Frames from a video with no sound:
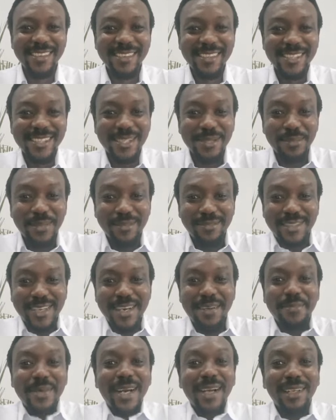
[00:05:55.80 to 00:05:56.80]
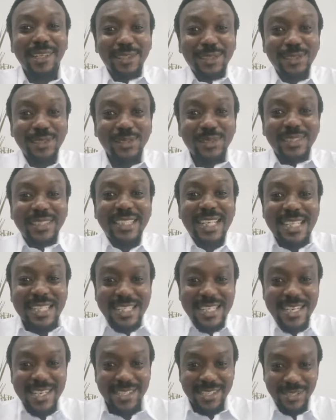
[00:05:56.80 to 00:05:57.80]
Some of them are close to 10
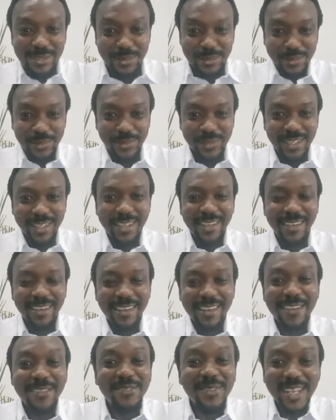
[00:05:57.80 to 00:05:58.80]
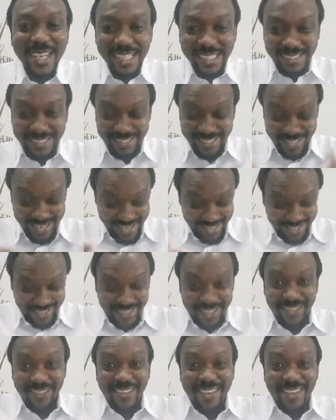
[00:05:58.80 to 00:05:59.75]
years old. Vets I still